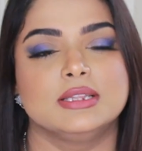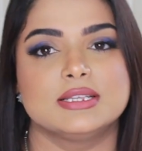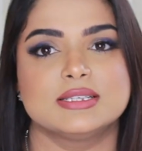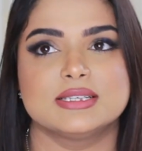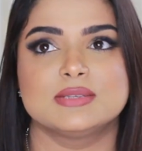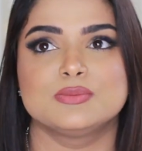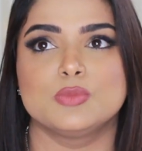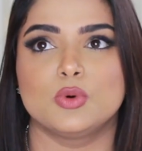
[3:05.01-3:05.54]
This
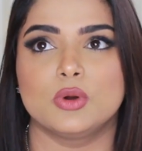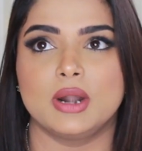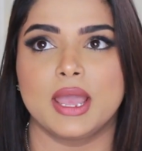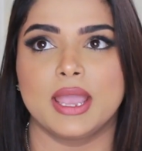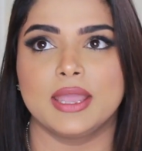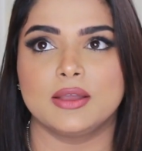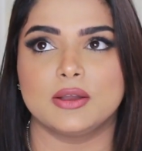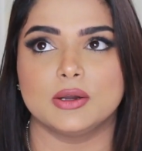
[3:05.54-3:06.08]
is more
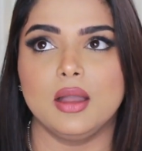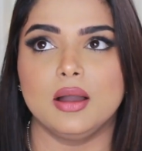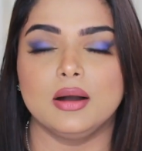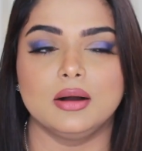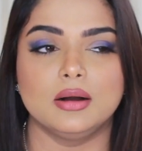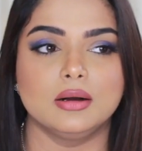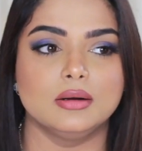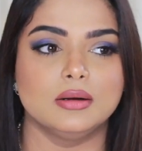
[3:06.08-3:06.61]
like
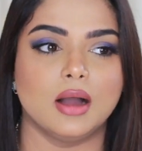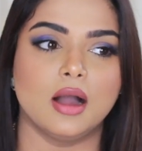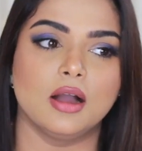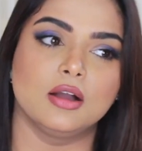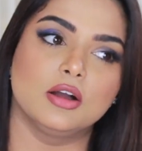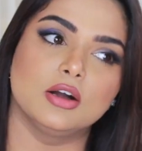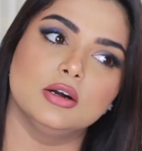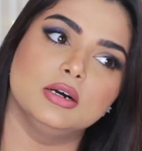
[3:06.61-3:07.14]

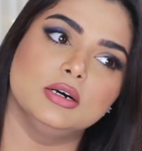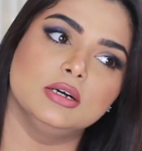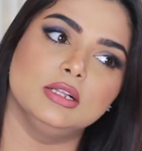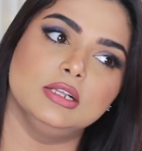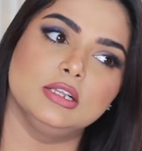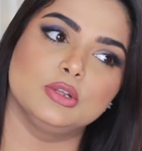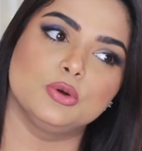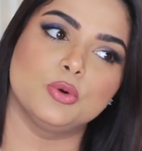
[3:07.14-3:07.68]
a
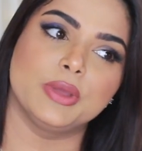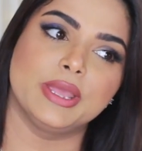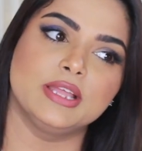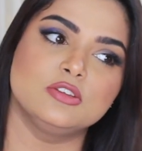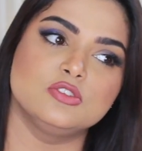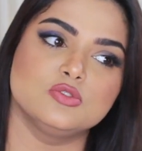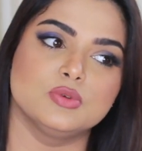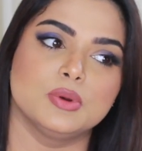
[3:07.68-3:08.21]
girl
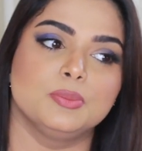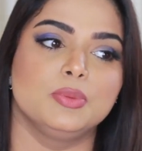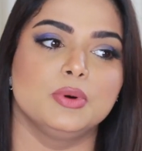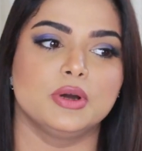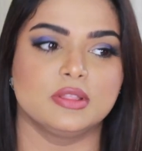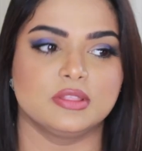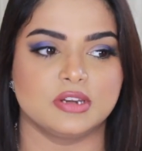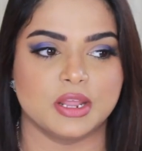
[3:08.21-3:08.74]
going to a
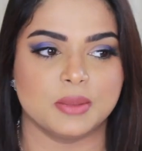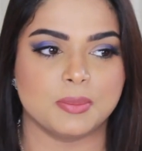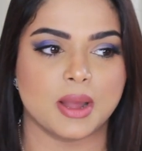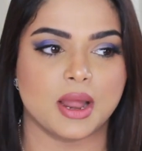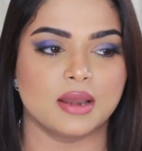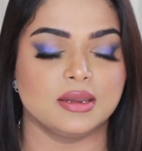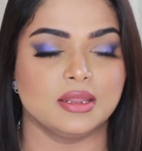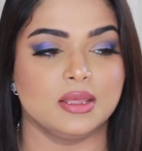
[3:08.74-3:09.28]
birthday
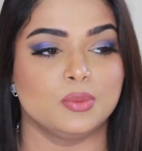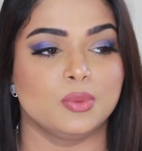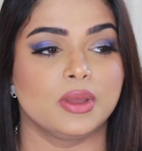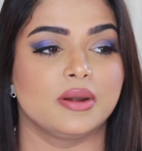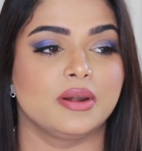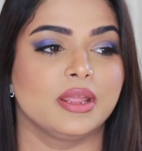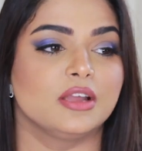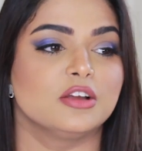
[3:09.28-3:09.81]
party
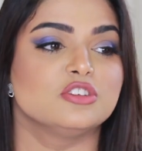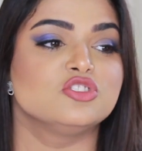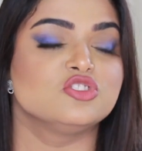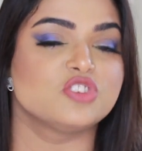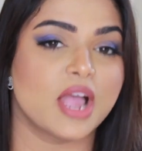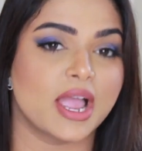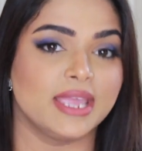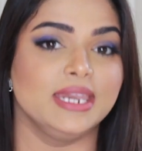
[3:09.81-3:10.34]
wearing a
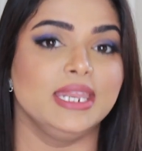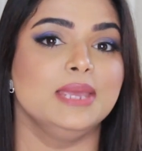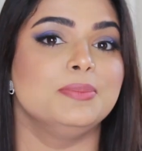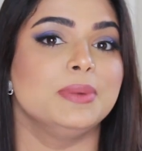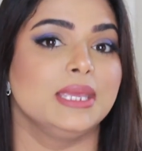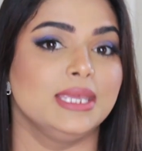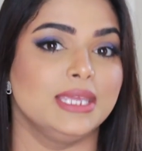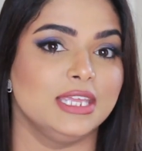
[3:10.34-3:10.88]
shiny
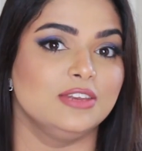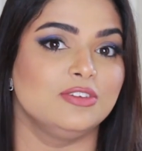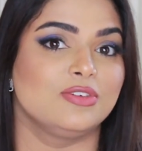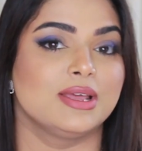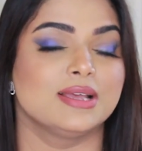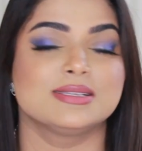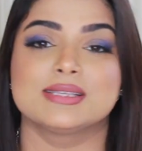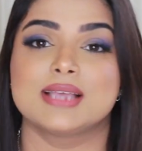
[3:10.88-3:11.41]
pinky
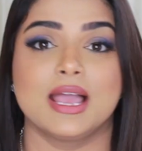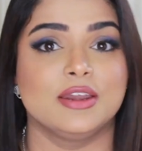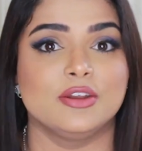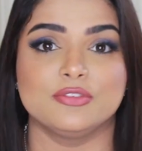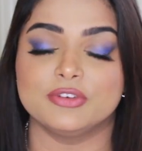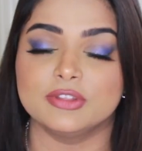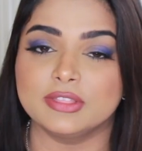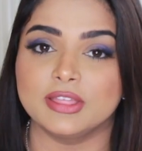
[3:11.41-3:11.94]
dress kind
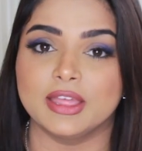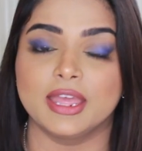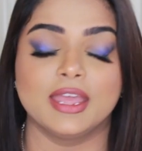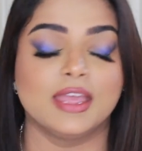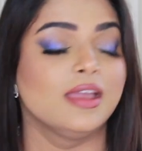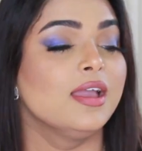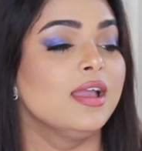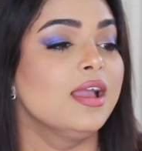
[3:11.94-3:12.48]
of a
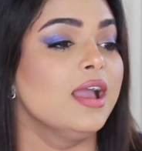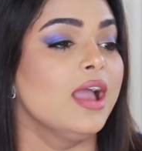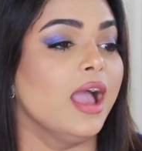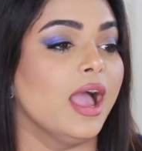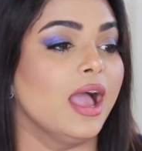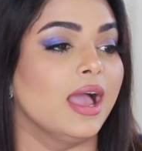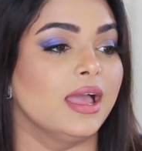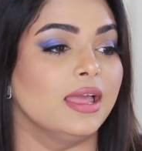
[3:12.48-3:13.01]
thing,
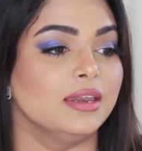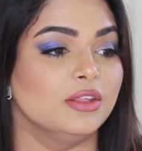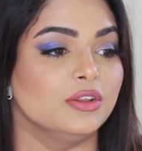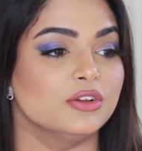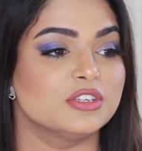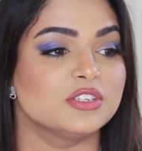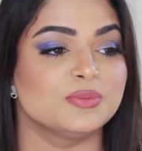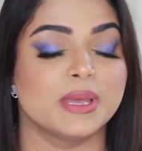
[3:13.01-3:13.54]
and
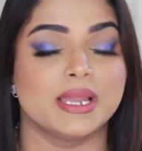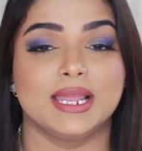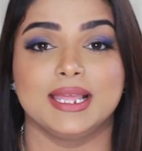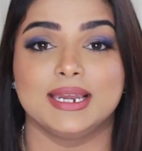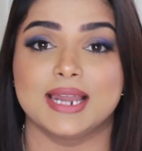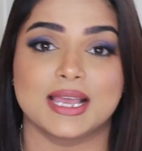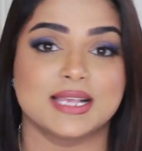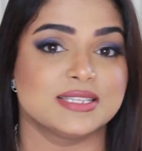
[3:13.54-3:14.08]

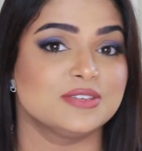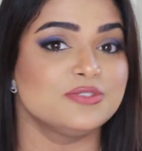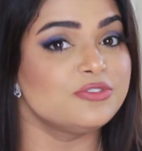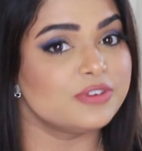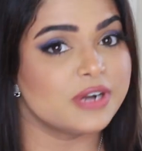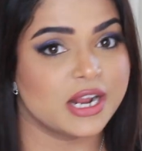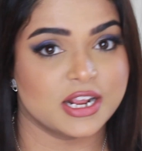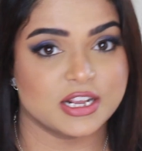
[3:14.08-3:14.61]
smelling nice and
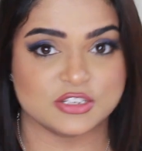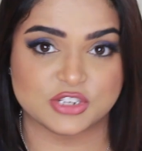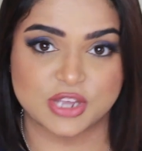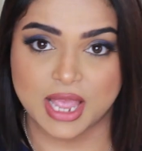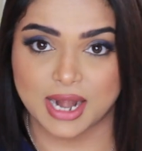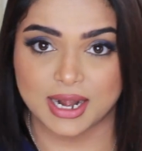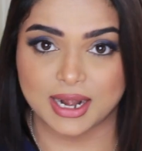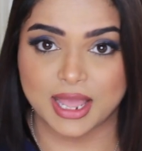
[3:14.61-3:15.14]
fresh
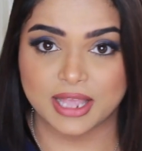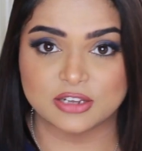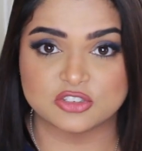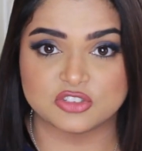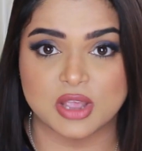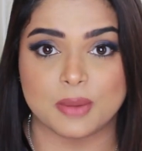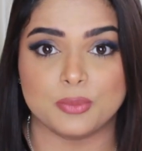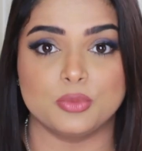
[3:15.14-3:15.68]
and like
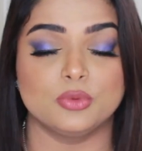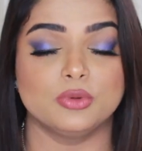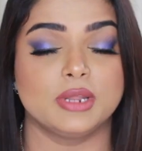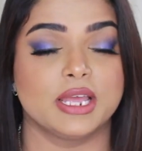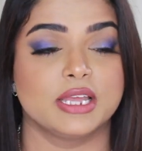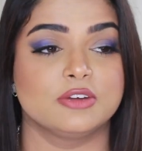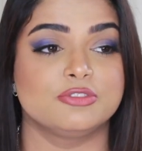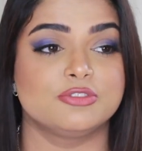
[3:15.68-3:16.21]
shampoo,
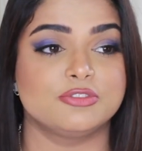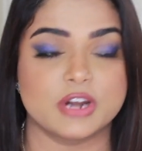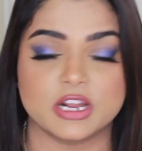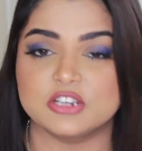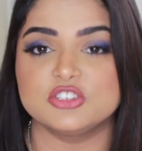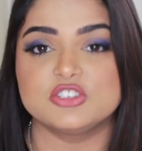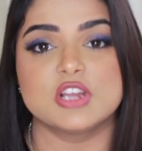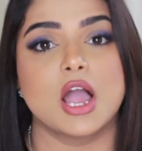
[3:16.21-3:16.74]
like
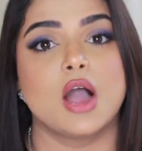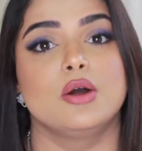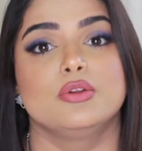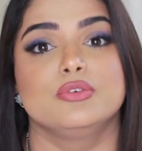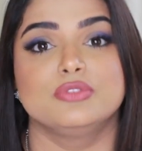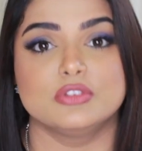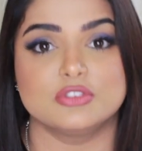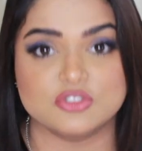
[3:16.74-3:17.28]
fresh out
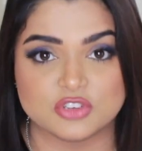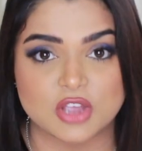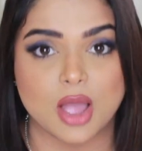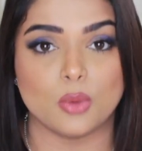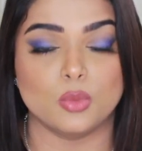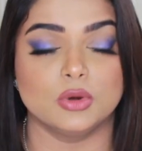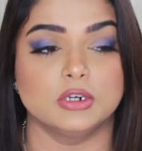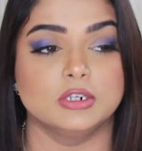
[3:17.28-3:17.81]
of the
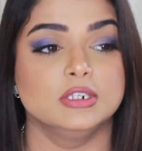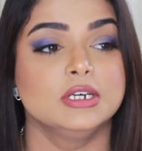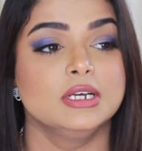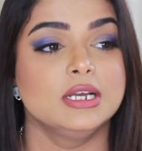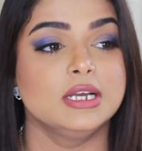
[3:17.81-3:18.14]
shower